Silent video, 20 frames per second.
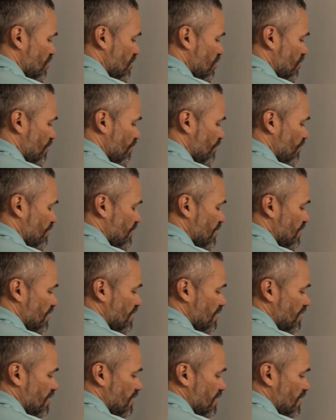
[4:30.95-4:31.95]
of
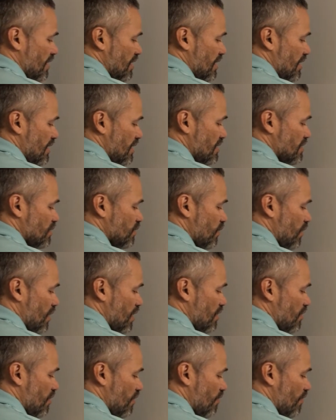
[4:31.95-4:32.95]
t is
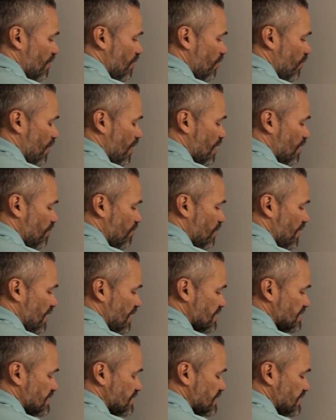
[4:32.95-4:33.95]
1 over 1
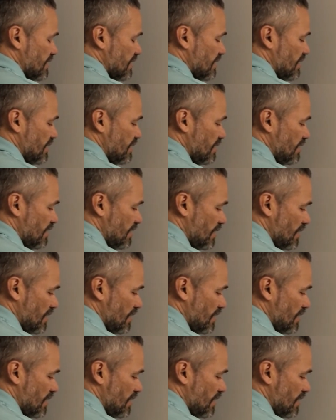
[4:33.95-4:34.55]
plus t